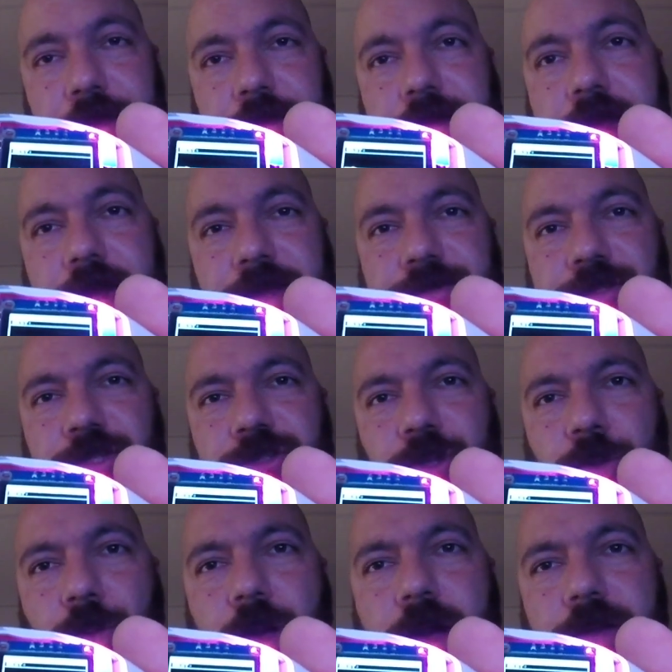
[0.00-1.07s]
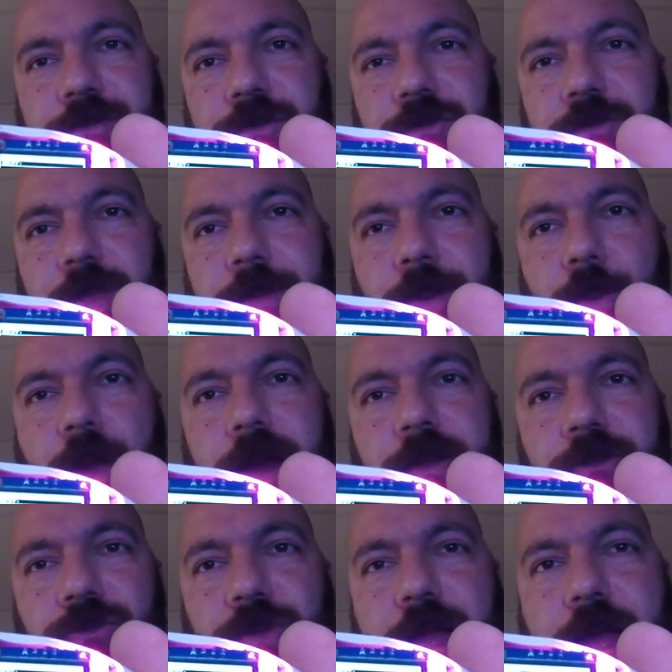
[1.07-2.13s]
not even just a quad, if there's maybe a
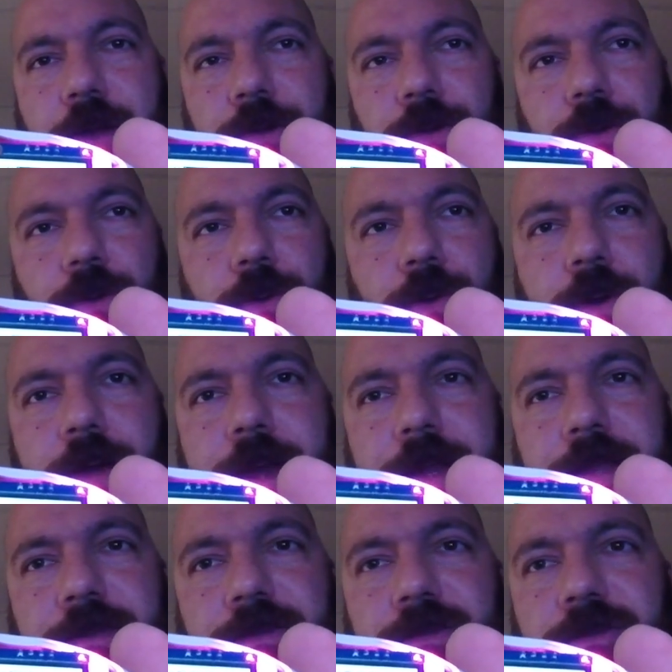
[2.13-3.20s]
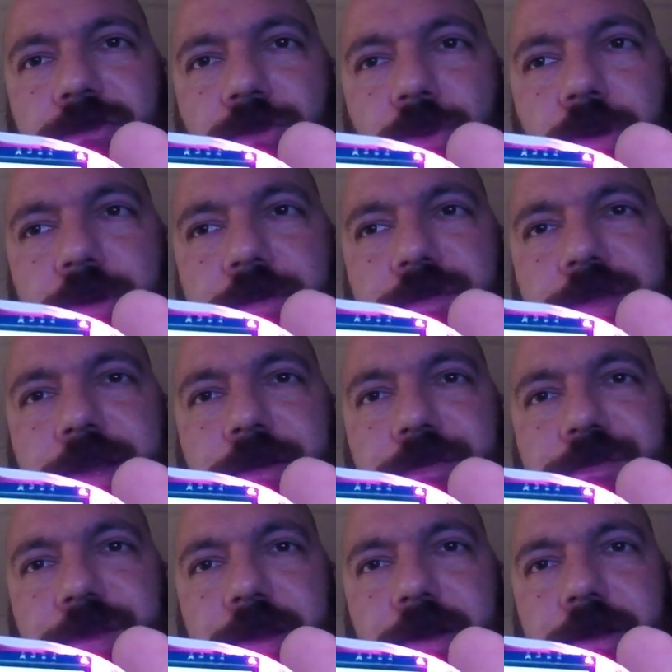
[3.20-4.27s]
wireless router or any sort of
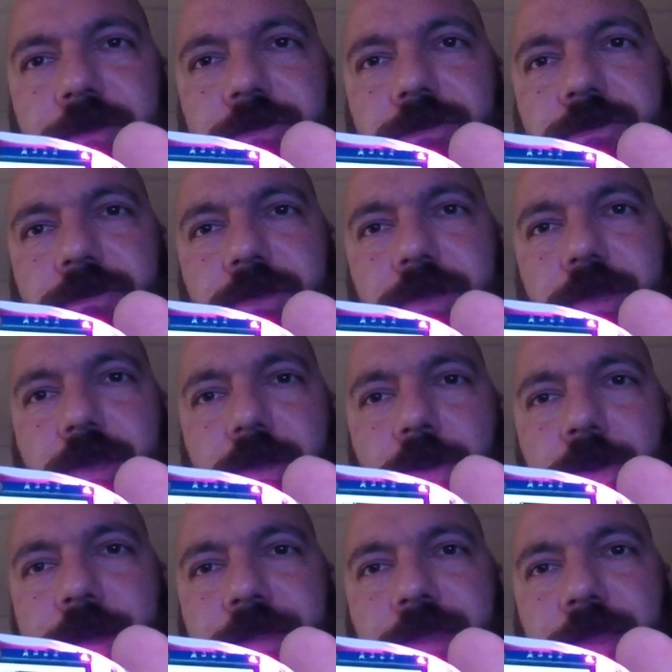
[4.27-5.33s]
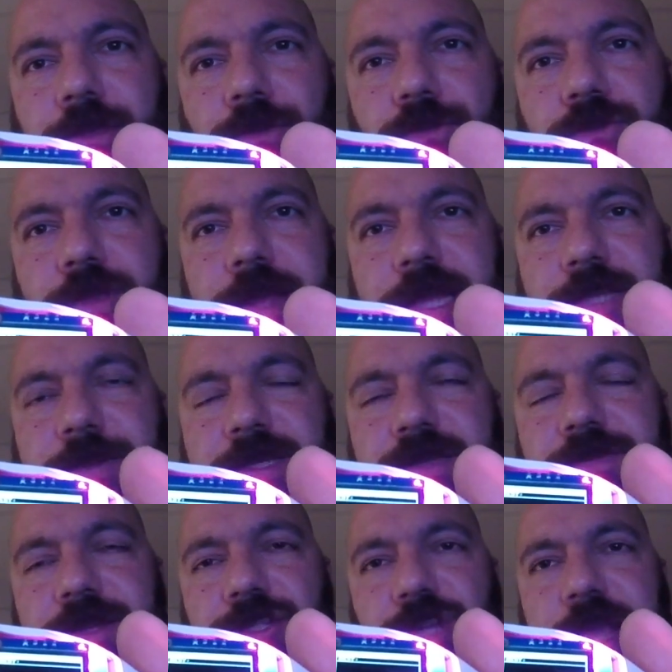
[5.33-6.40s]
interference or anything using a
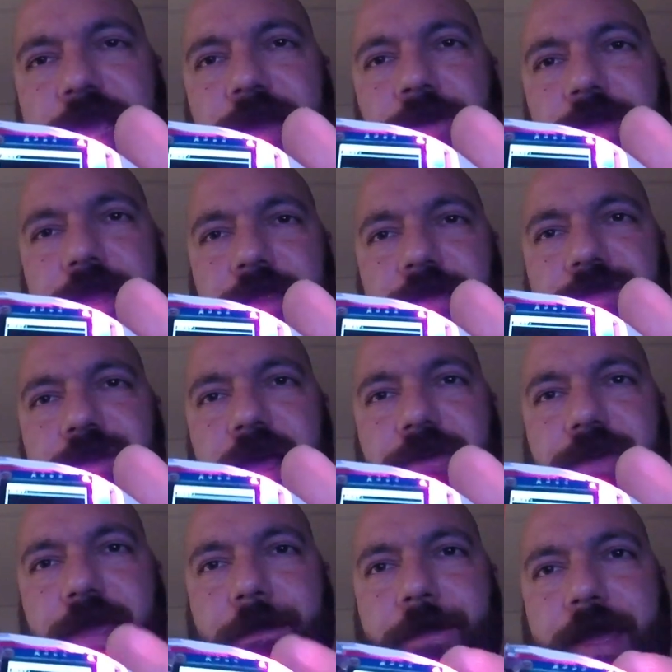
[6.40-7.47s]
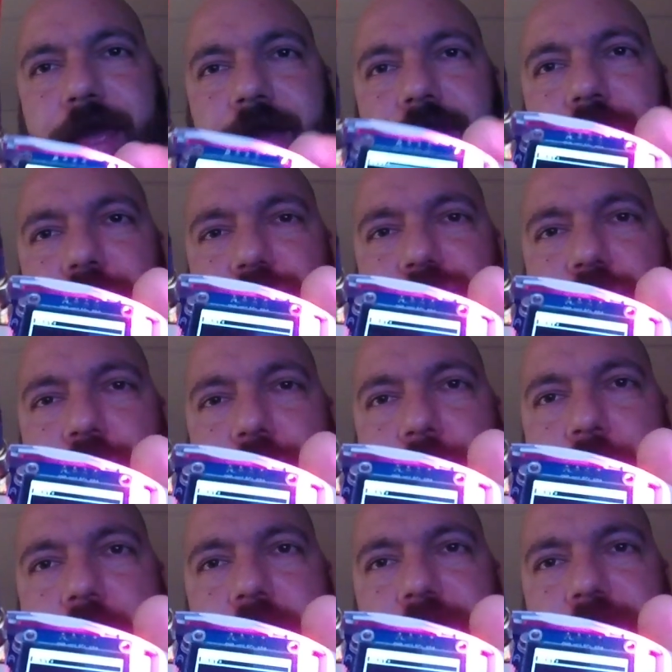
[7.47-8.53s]
specific channel in the 5/8 band, it'll show
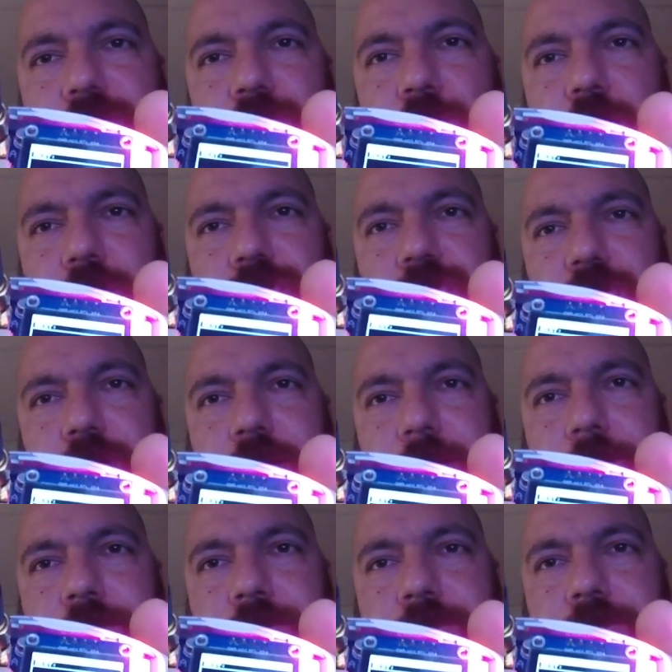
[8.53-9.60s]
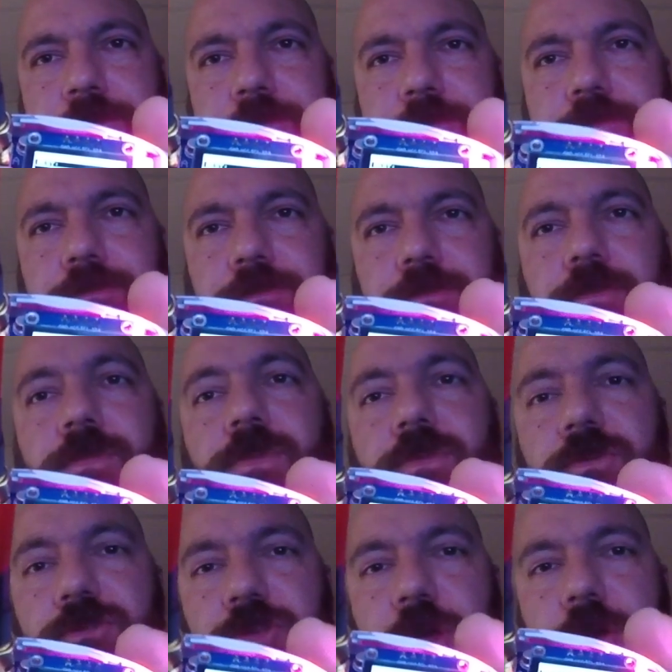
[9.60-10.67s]
you on this one screen.
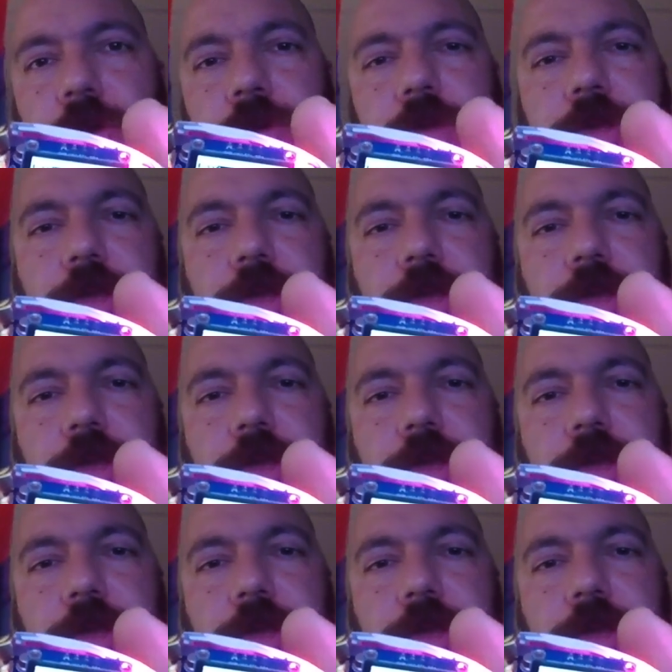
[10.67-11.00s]
So,